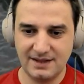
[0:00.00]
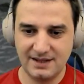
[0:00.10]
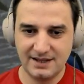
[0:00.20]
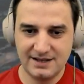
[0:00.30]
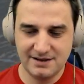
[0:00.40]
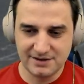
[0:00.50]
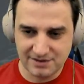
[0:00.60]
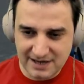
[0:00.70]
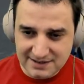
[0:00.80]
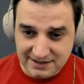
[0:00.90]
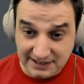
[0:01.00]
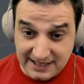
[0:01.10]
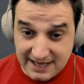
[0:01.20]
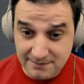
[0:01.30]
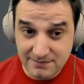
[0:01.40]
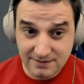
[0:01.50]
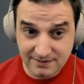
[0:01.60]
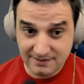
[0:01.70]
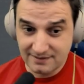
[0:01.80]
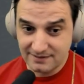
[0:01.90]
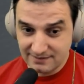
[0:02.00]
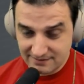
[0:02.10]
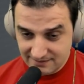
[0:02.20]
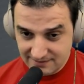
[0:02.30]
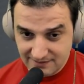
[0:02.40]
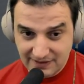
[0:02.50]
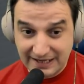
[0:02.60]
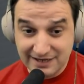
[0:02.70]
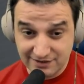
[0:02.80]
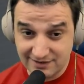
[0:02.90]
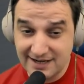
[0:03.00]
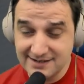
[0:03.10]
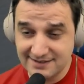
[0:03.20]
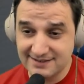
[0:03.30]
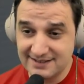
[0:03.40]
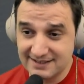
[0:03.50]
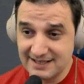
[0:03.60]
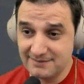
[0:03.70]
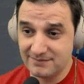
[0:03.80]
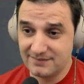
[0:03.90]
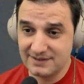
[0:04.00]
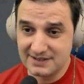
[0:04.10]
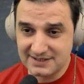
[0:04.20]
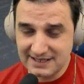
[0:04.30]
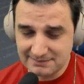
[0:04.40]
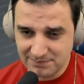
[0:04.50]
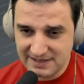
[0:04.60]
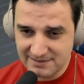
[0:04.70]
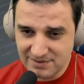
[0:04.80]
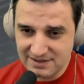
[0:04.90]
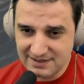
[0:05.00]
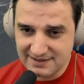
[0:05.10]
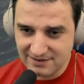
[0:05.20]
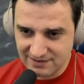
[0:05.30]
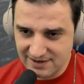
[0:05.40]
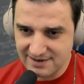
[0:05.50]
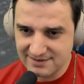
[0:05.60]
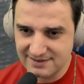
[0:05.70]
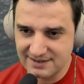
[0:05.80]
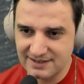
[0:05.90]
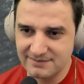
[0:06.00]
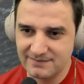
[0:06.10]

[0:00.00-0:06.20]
hey, he runs the game. He runs the game. It's not playable, he runs the game.